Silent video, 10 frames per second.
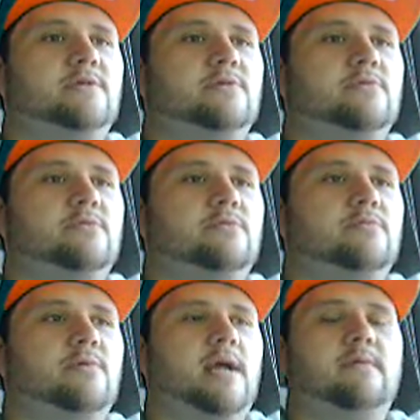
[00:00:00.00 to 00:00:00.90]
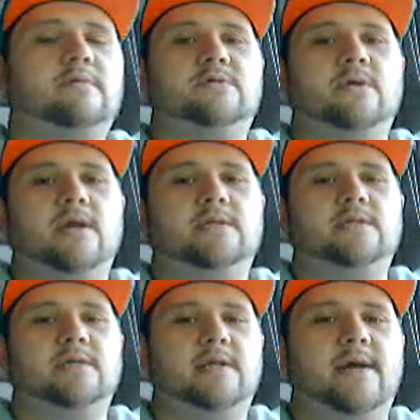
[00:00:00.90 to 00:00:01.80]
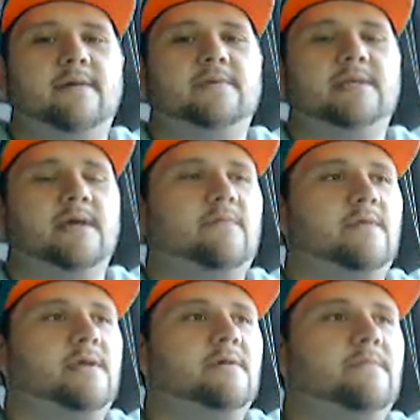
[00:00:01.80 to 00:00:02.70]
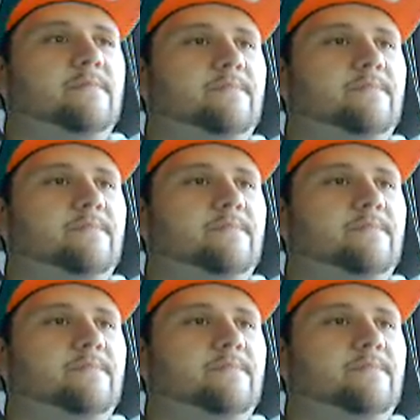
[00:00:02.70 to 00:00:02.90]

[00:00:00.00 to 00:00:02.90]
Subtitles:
to what I was trying to get out with that video